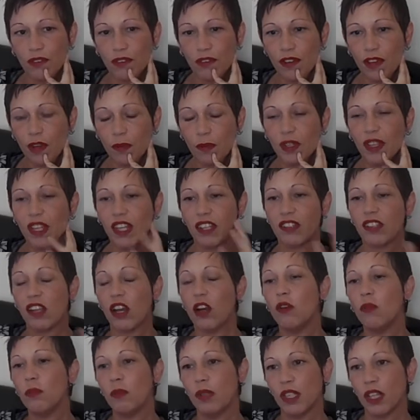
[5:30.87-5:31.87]
I mean, they
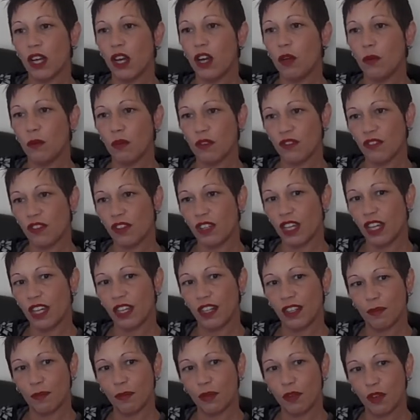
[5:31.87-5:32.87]
told me that I wasn't getting
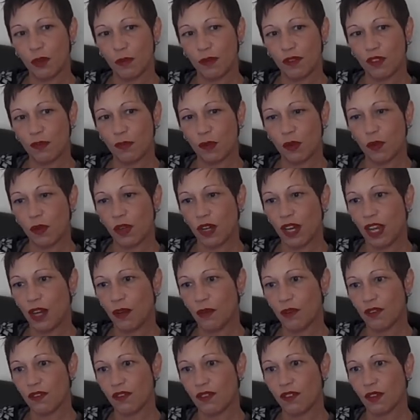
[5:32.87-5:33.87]
employment support
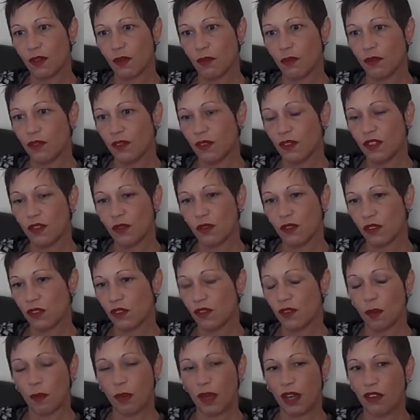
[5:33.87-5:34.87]
allowance. This was
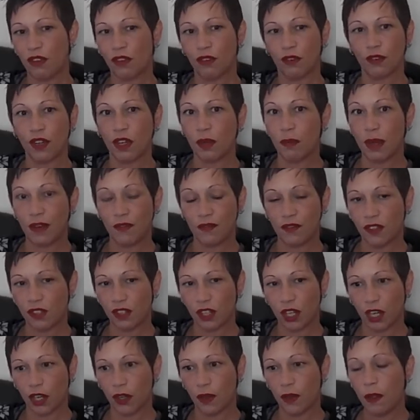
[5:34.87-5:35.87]
about 3 months
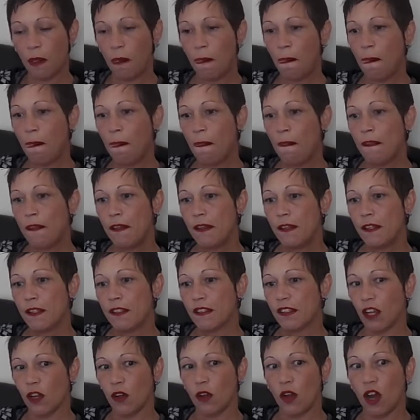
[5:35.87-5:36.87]
ago.
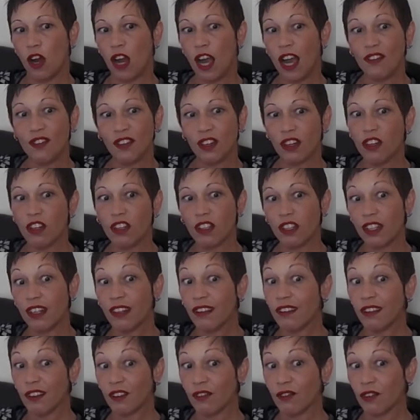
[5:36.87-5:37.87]
So I haven't heard
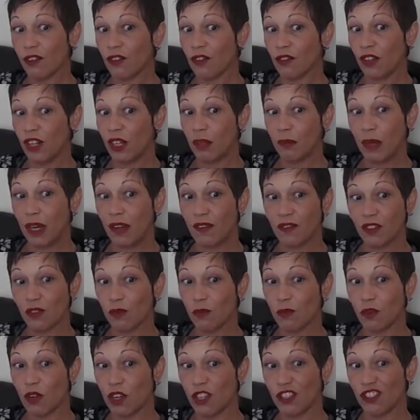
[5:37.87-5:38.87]
anything for 3 months, and
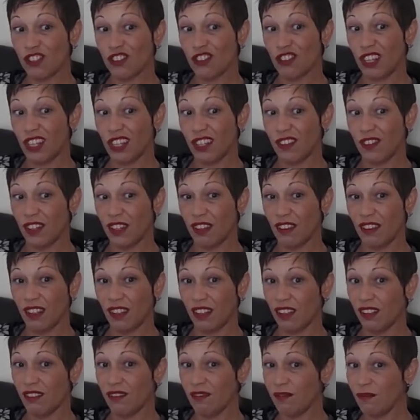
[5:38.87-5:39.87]
why should I hear anything?
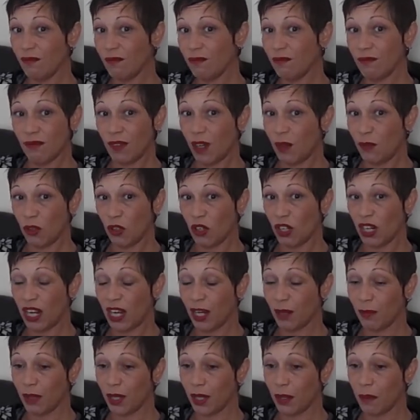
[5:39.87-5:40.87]
I'm not
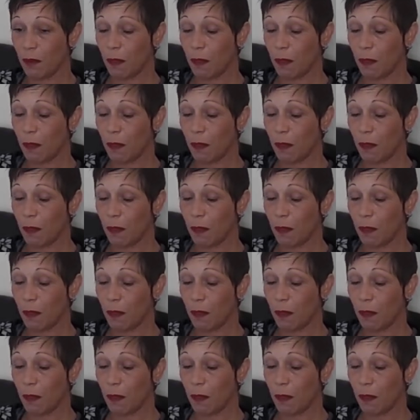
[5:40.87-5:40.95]
claiming it.